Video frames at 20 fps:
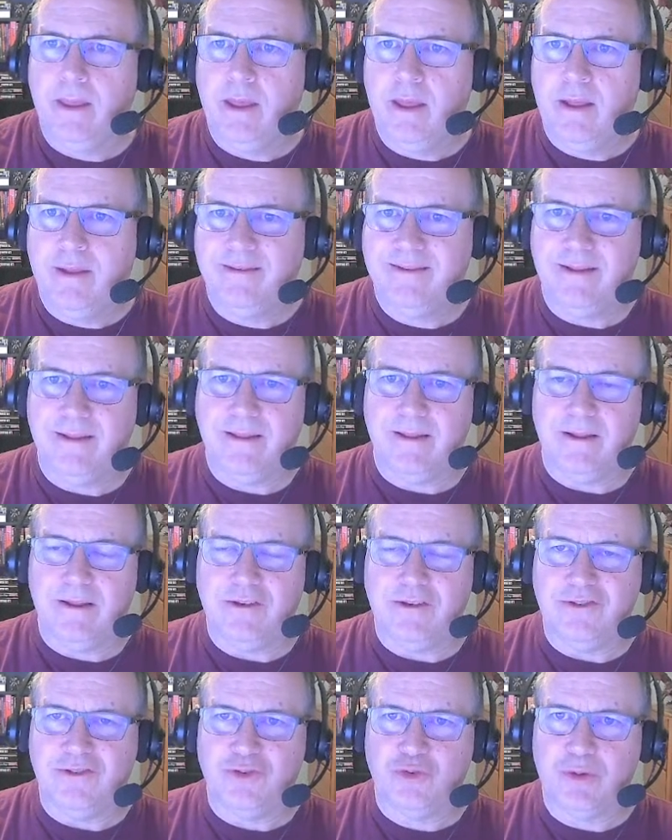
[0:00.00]
It's in the
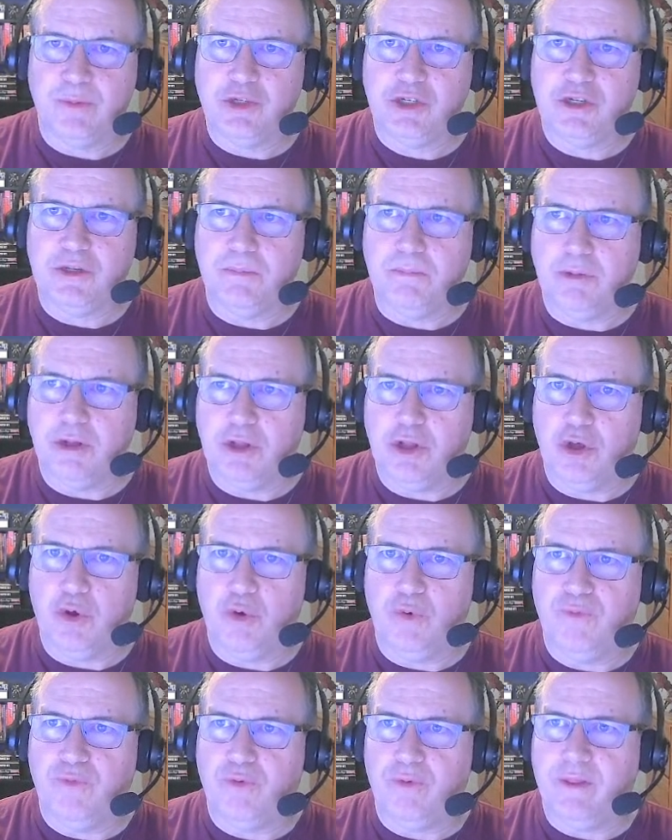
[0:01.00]
description below
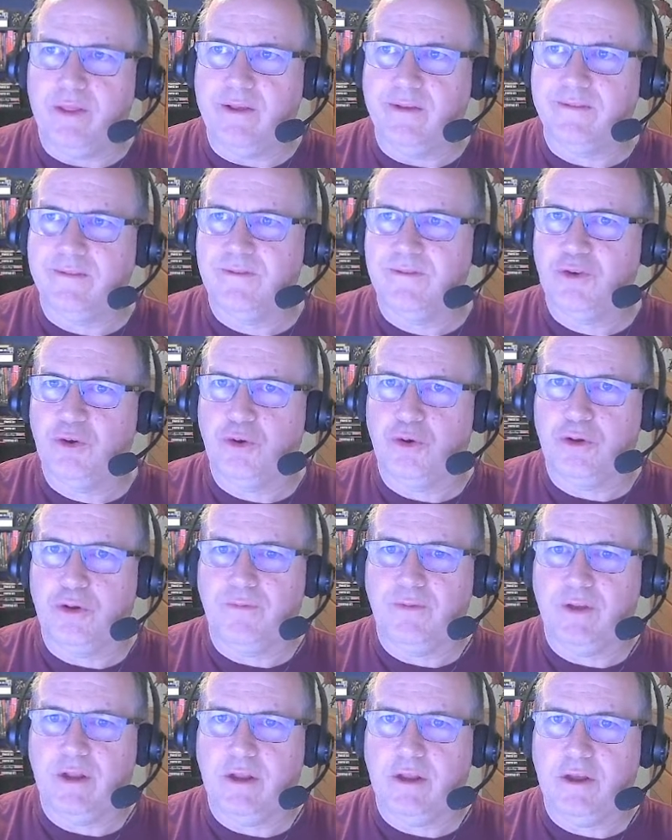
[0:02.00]
for this current
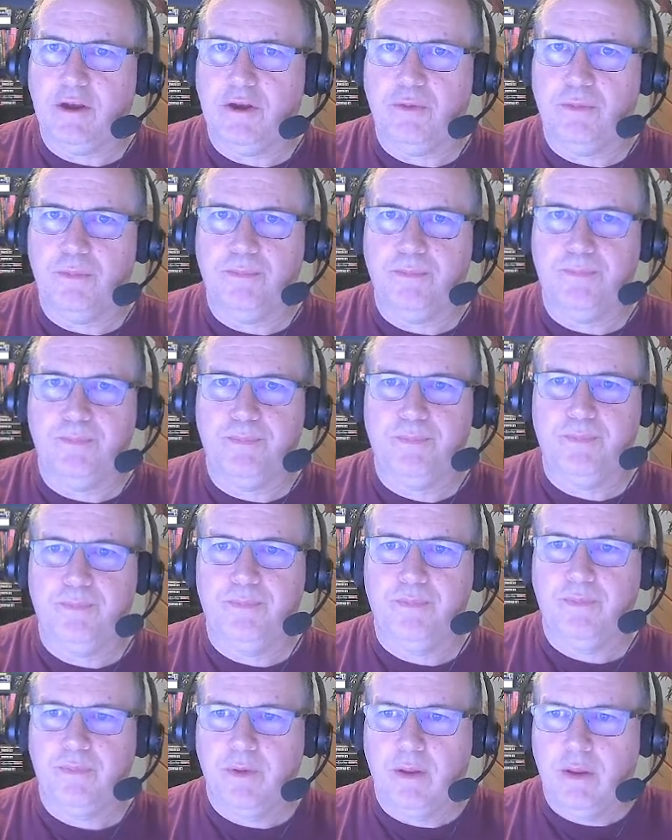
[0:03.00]
video.
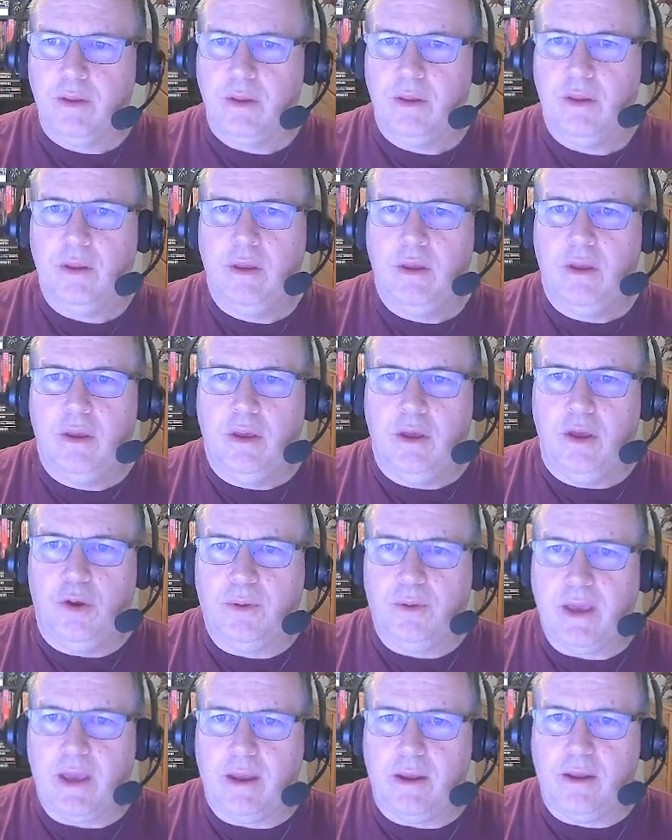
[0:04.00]

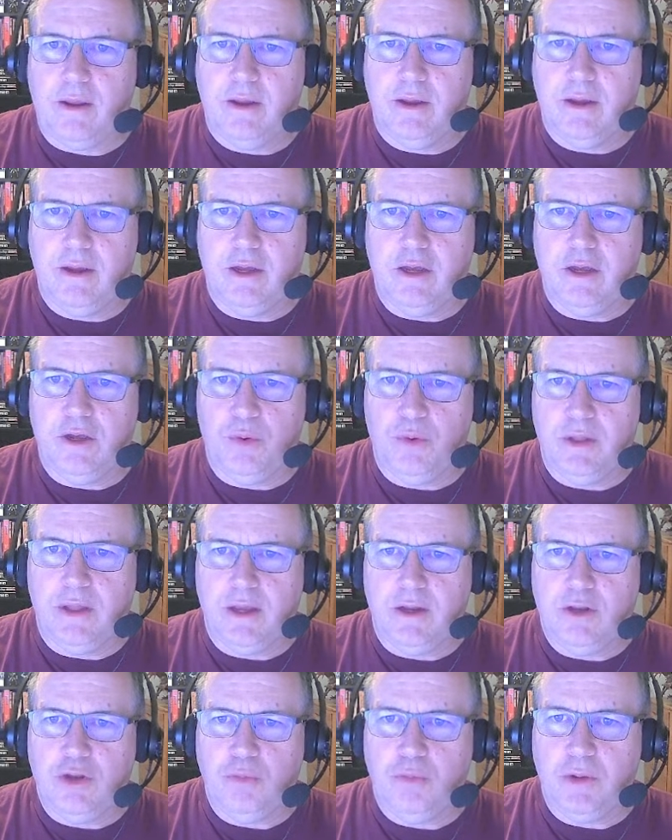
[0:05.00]
Okay, would
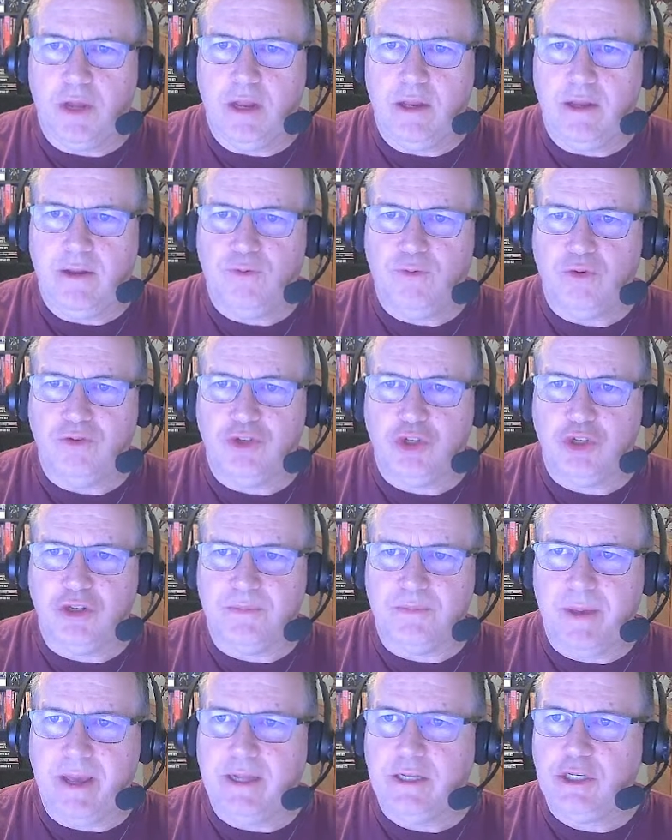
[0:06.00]
like gnome cunning versus
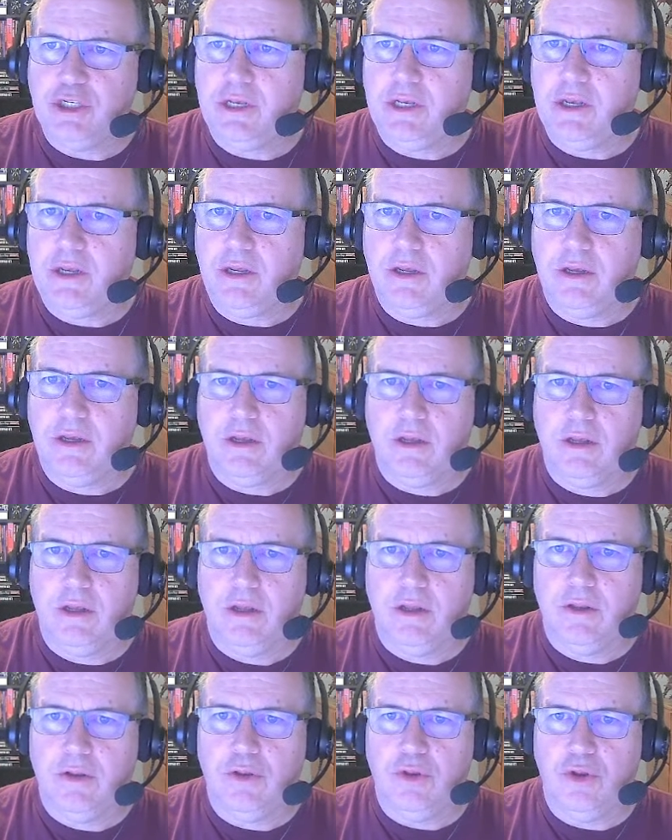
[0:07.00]
just magic.
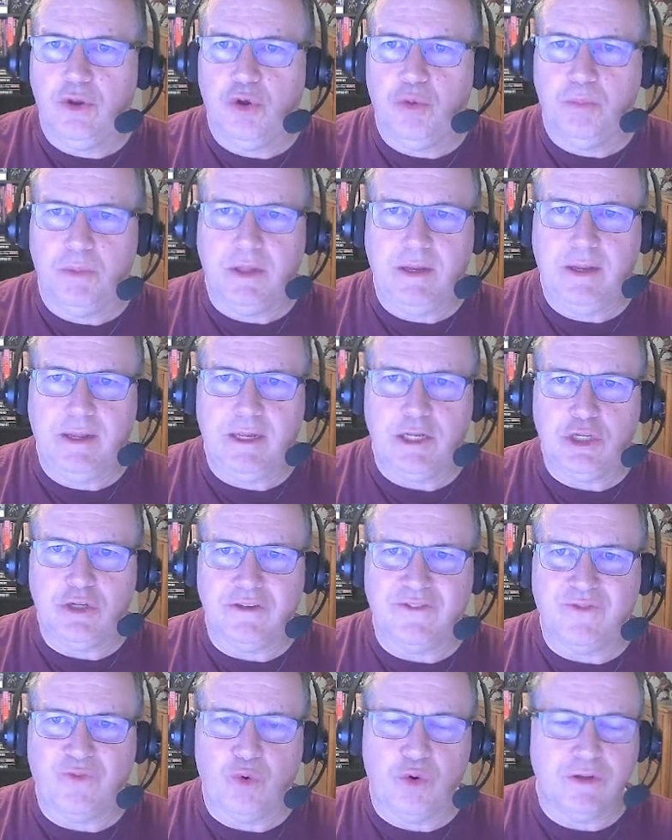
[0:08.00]
Gnome
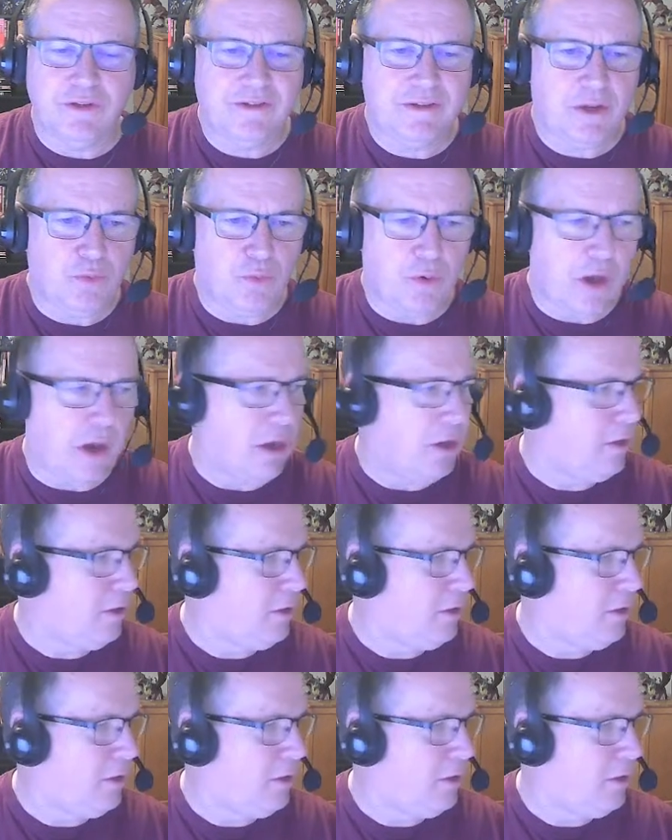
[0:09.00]
lineages, forest and rock.